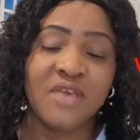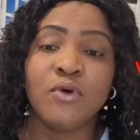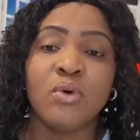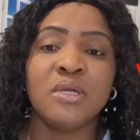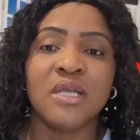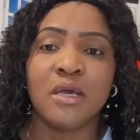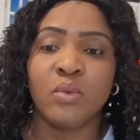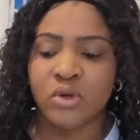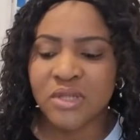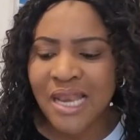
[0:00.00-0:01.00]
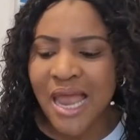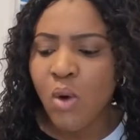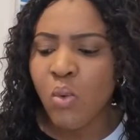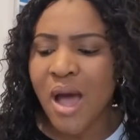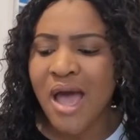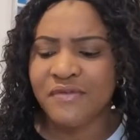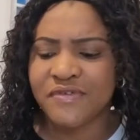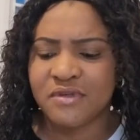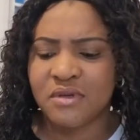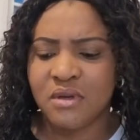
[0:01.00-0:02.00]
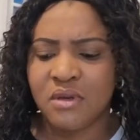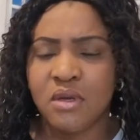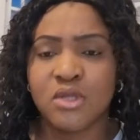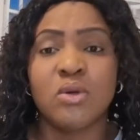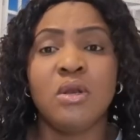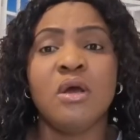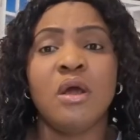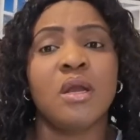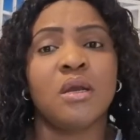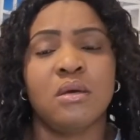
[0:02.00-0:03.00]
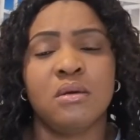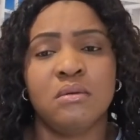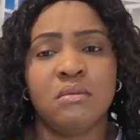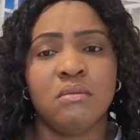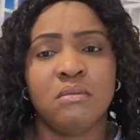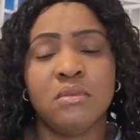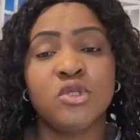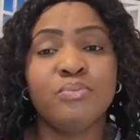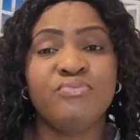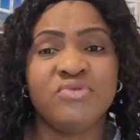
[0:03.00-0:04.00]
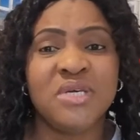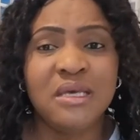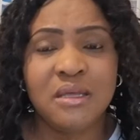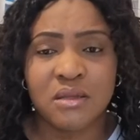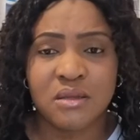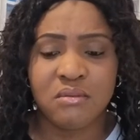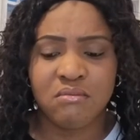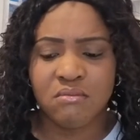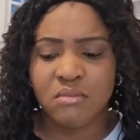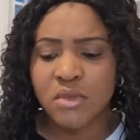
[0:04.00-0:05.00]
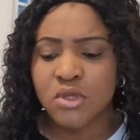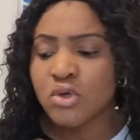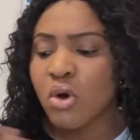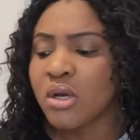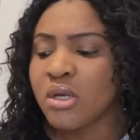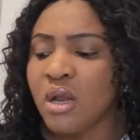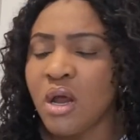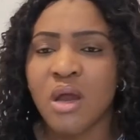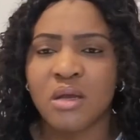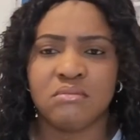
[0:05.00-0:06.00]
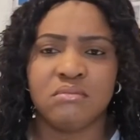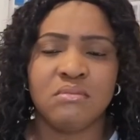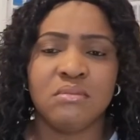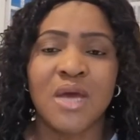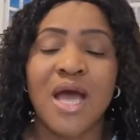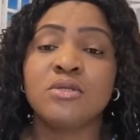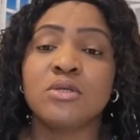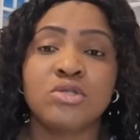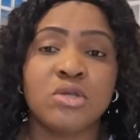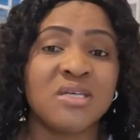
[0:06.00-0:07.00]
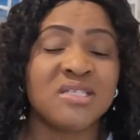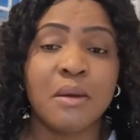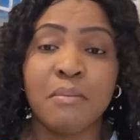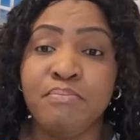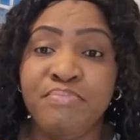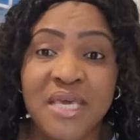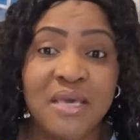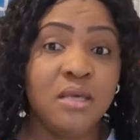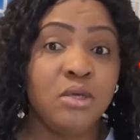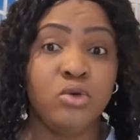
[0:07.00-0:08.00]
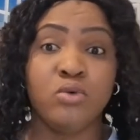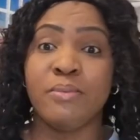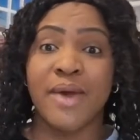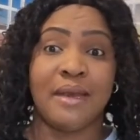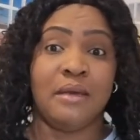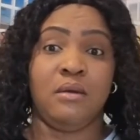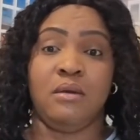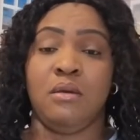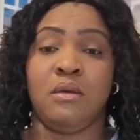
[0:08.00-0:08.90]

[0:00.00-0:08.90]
If only we could allow wives to learn, to breathe, to unlearn, and to just be human.